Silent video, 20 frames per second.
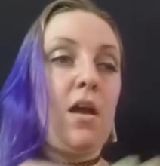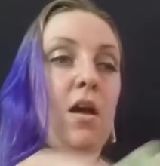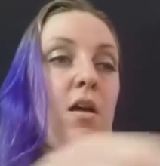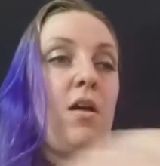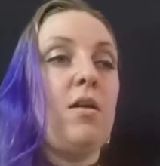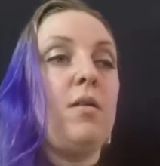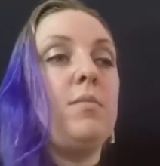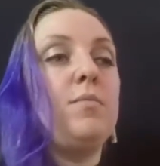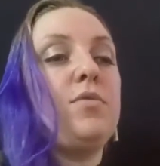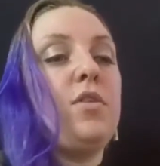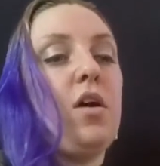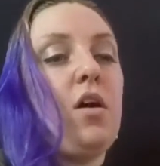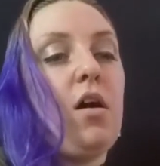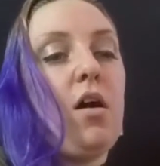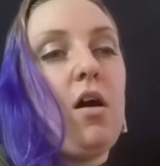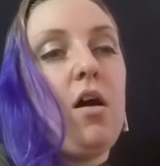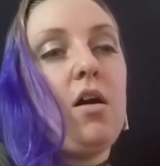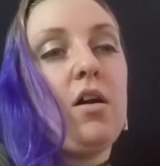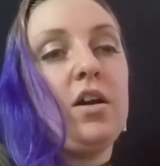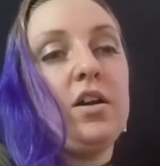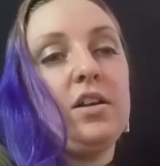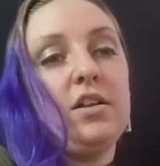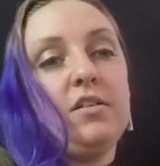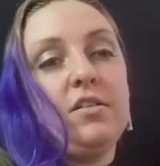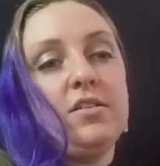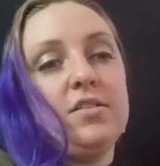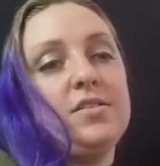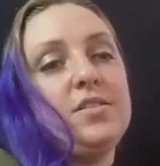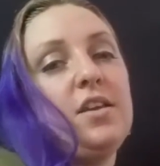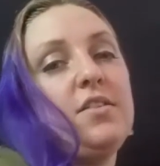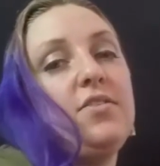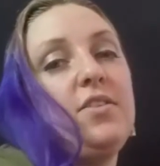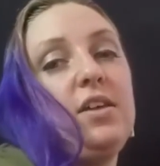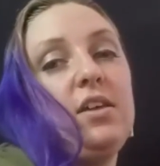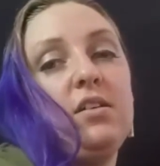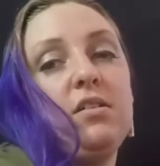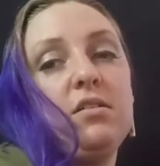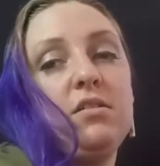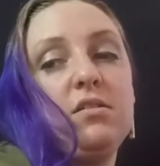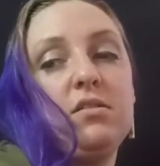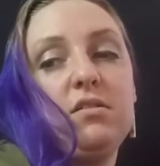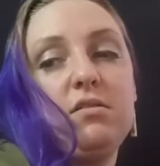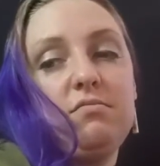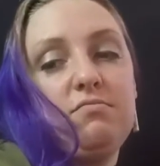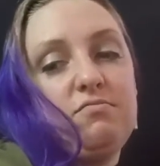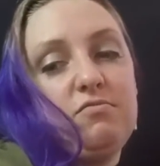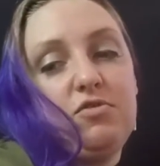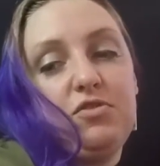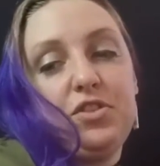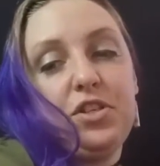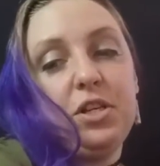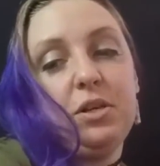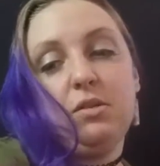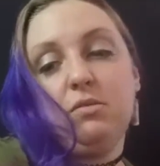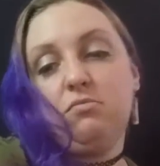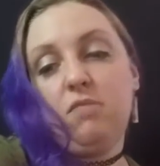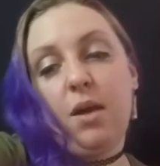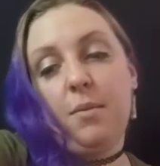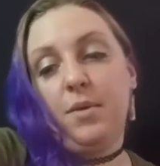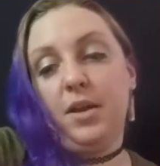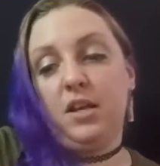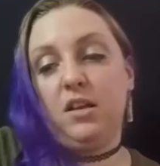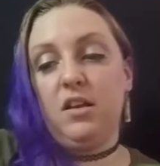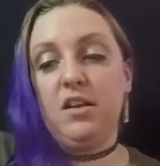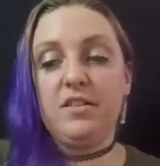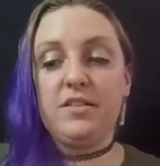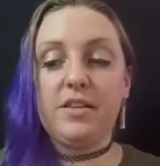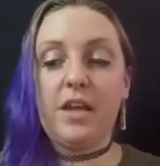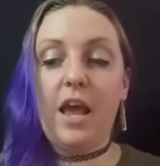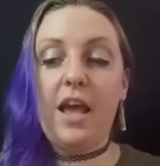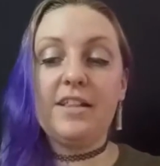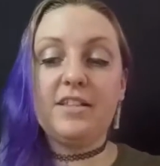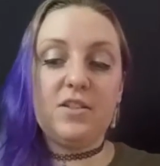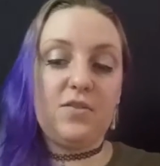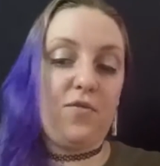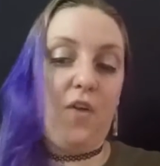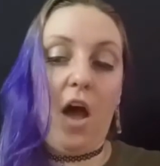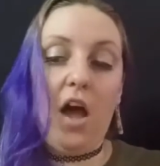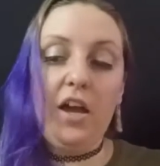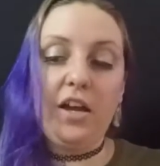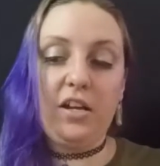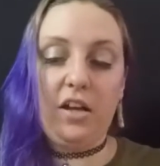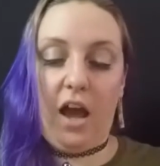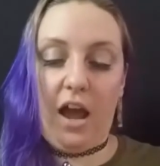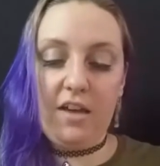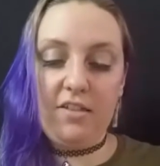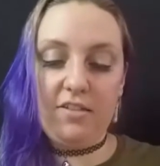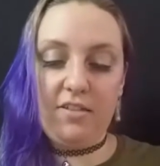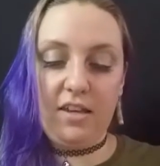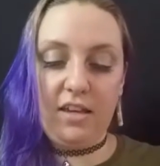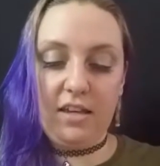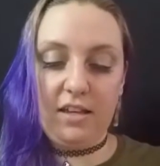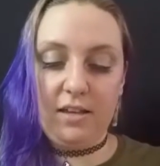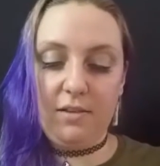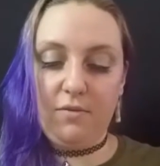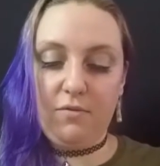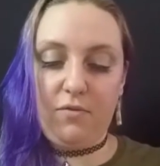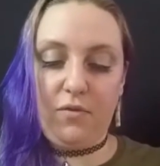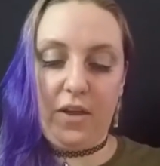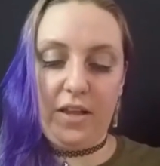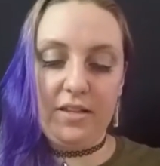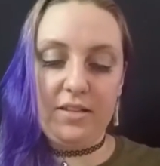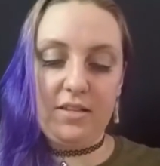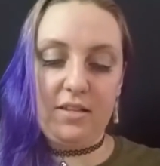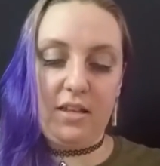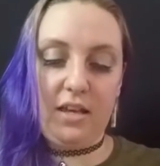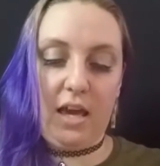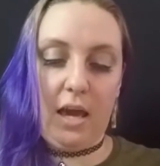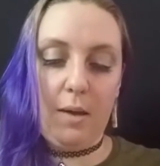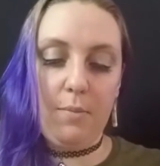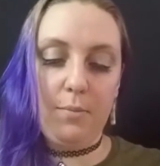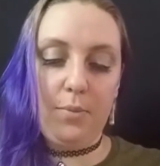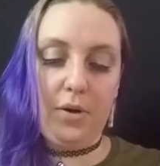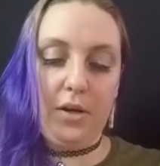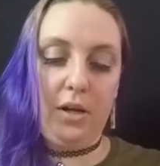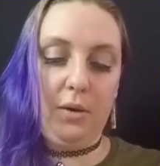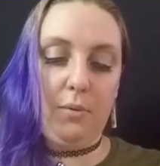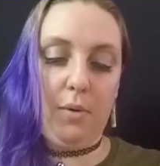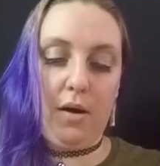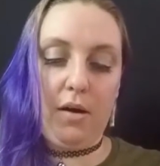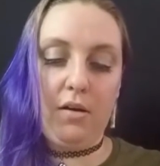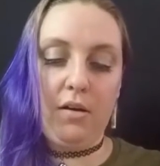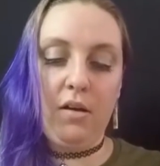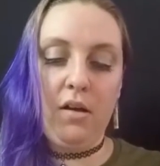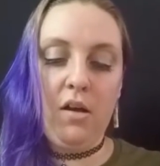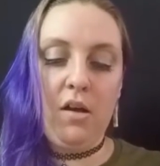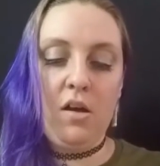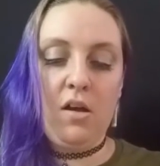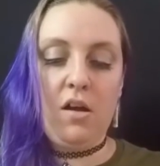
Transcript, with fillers: Um, the art is nothing to. I mean, it's it's fine. I think it fits the game pretty well.